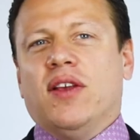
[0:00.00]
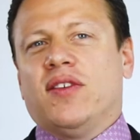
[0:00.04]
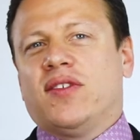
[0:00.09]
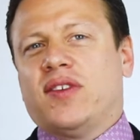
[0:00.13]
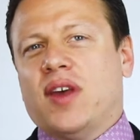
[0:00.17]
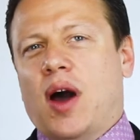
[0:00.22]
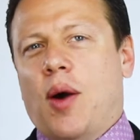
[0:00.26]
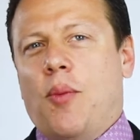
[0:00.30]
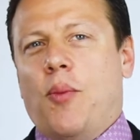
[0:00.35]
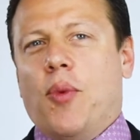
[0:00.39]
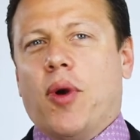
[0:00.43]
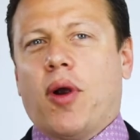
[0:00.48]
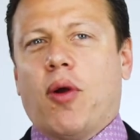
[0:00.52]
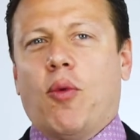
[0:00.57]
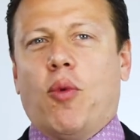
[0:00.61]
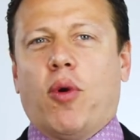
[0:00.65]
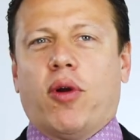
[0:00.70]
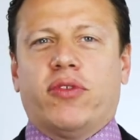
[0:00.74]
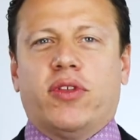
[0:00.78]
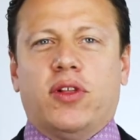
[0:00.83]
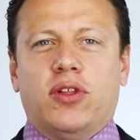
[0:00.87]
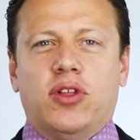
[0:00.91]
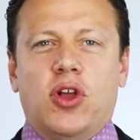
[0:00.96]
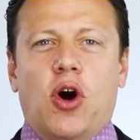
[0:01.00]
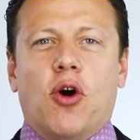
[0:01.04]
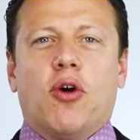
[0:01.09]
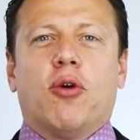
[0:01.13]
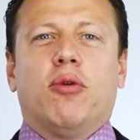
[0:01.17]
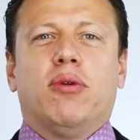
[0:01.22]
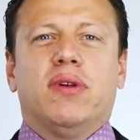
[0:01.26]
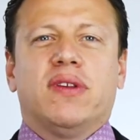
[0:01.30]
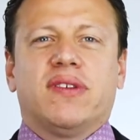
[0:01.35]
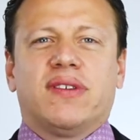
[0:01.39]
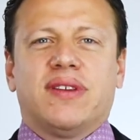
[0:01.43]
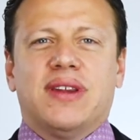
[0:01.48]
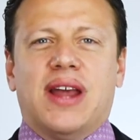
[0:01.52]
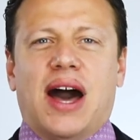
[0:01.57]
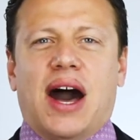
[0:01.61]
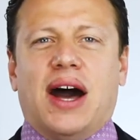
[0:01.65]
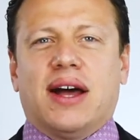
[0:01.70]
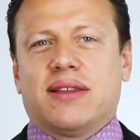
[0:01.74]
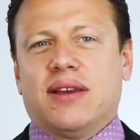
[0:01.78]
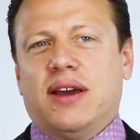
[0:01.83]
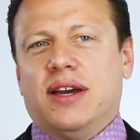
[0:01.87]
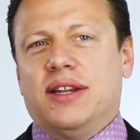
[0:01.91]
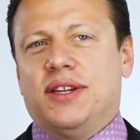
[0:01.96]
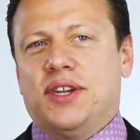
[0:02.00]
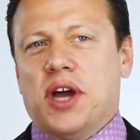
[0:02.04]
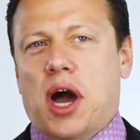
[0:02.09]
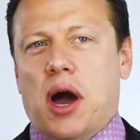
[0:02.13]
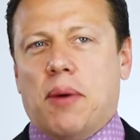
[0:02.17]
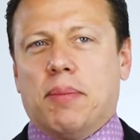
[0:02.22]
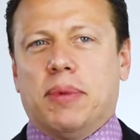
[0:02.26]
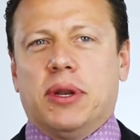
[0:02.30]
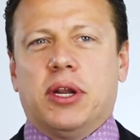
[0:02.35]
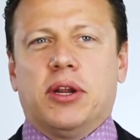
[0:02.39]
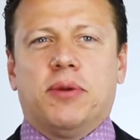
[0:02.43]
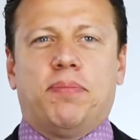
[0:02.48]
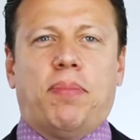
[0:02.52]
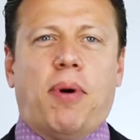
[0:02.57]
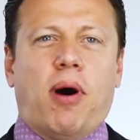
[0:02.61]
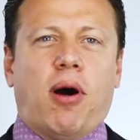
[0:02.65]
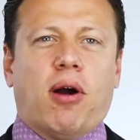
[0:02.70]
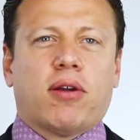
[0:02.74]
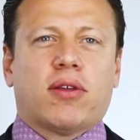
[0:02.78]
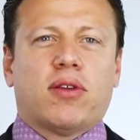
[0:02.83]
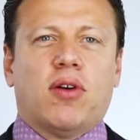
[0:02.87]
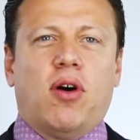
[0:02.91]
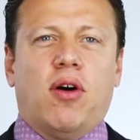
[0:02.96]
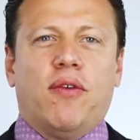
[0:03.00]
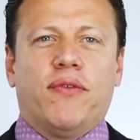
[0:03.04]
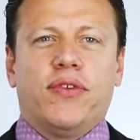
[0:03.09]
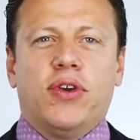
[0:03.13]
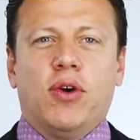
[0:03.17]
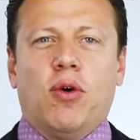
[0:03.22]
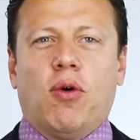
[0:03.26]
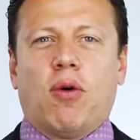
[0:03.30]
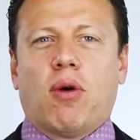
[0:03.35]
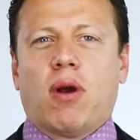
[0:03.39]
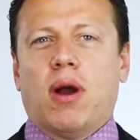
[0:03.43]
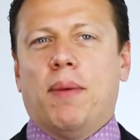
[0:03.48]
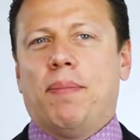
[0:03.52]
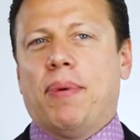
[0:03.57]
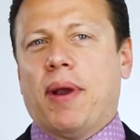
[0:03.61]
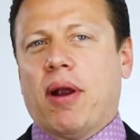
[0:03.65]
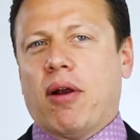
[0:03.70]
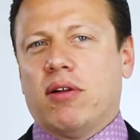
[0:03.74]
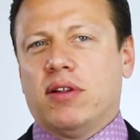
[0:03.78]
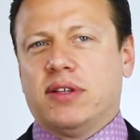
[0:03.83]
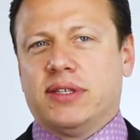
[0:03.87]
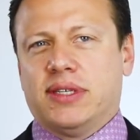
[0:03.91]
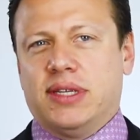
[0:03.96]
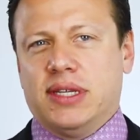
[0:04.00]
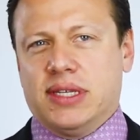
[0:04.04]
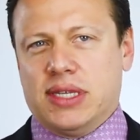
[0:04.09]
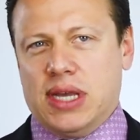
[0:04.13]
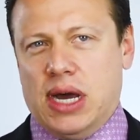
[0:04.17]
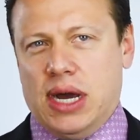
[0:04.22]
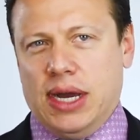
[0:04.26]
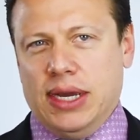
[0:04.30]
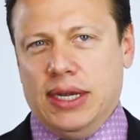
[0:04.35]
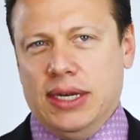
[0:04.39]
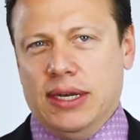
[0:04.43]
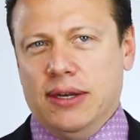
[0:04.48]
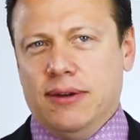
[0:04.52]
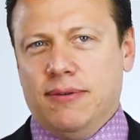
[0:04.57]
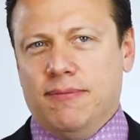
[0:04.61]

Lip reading: somewhere where the logo is not a dominant part of your apparel's design.